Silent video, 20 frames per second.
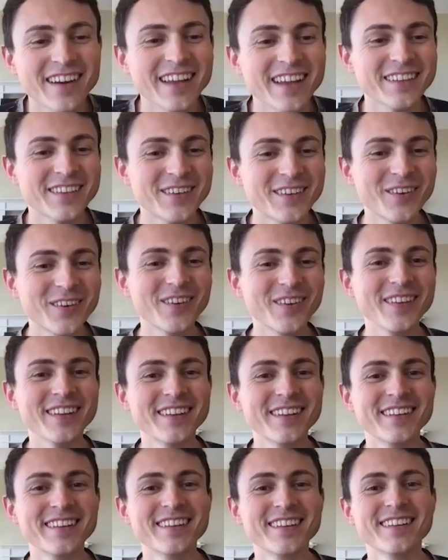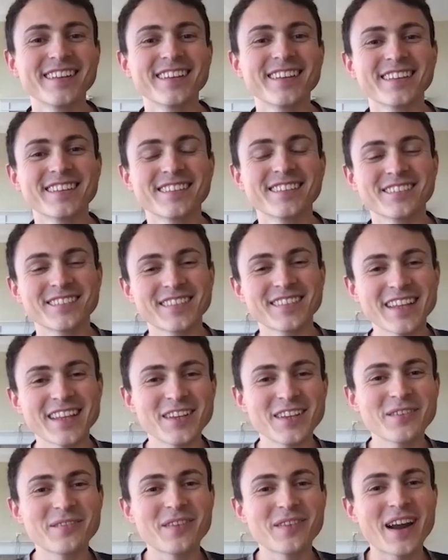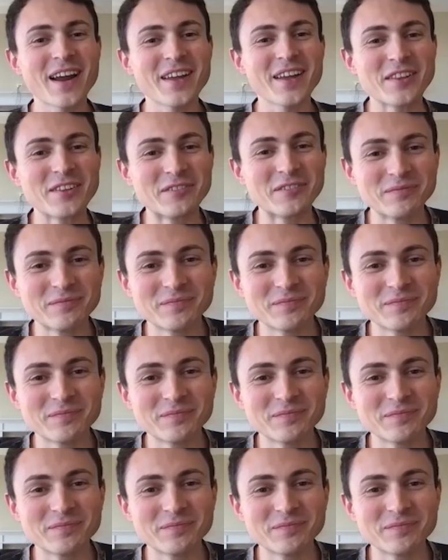right, cool. Thank you, Brian.